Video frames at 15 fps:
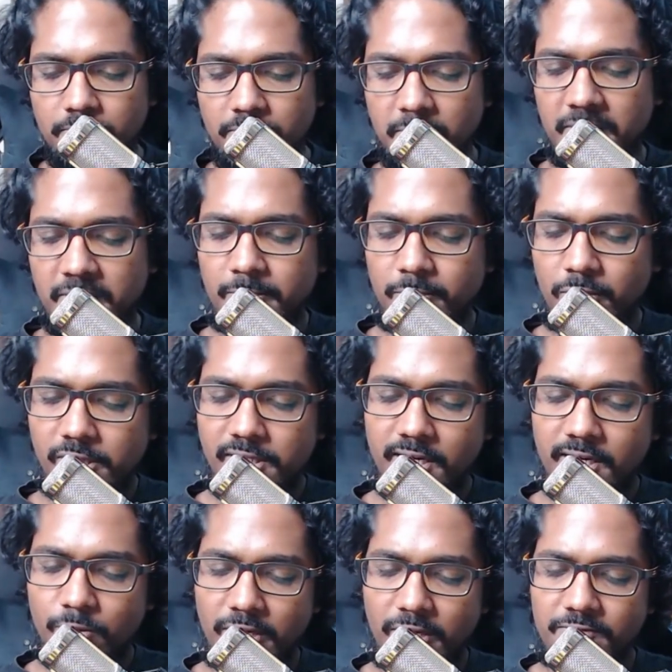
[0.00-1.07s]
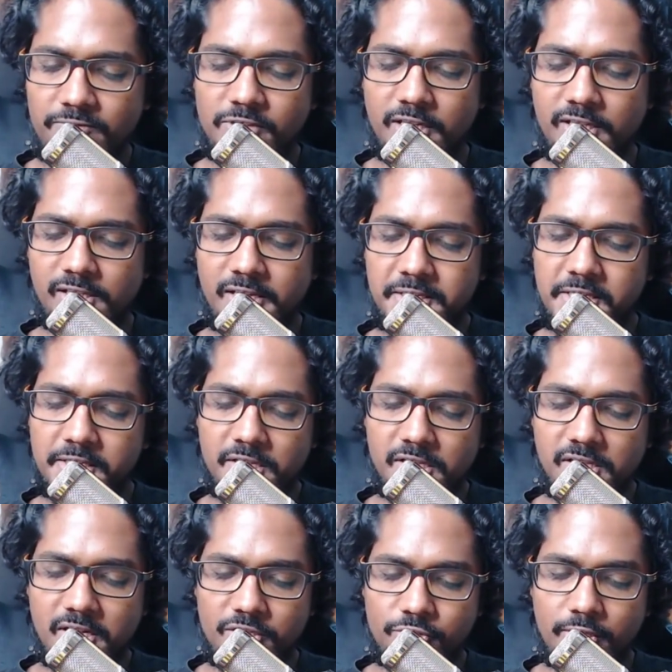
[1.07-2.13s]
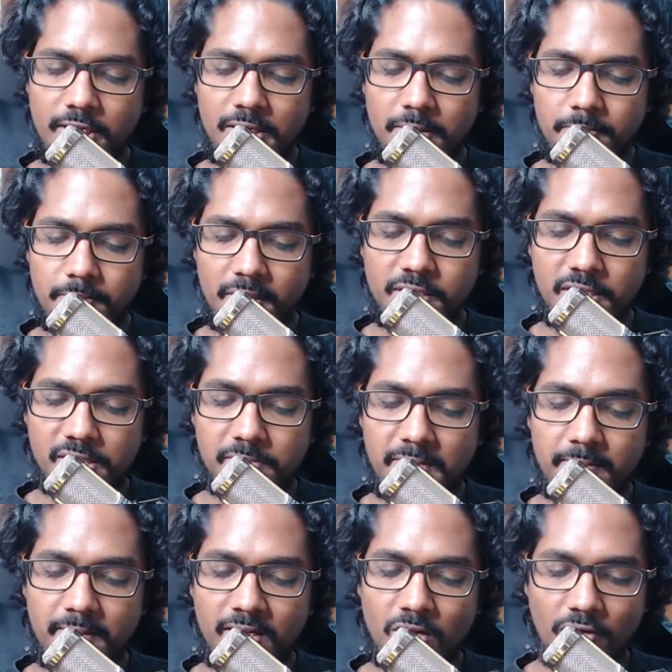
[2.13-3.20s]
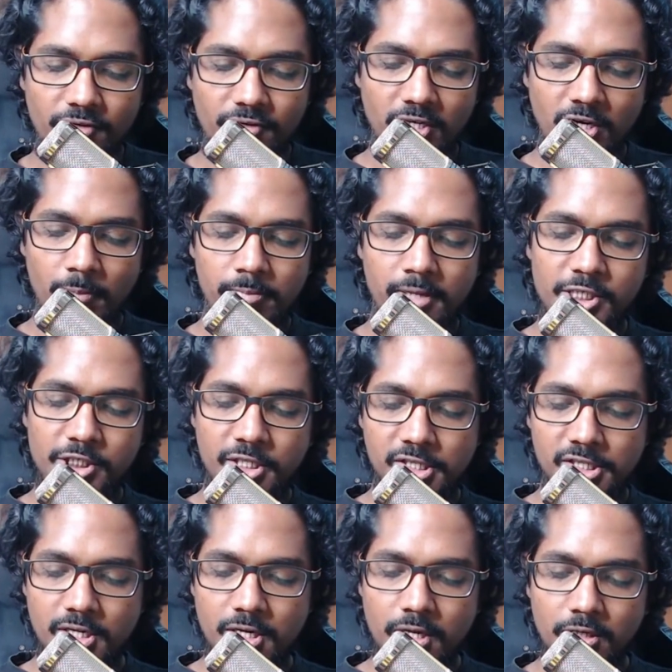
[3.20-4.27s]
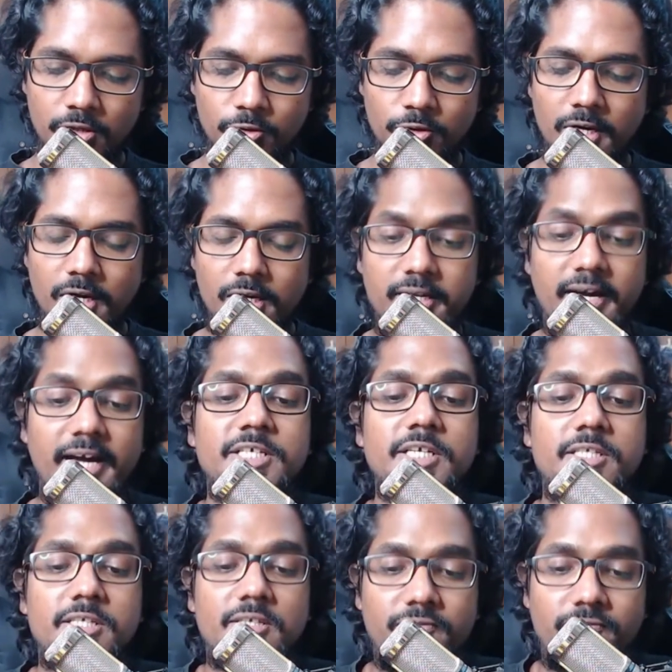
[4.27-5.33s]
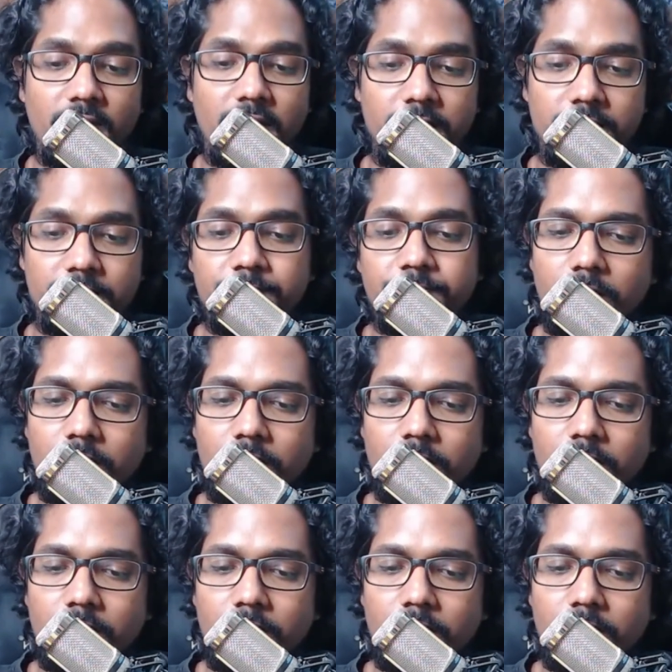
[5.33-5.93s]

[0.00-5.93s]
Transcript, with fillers: Bibek Debroy is saying we have translated this literally, but this may mean offering oblations to the digestive fire.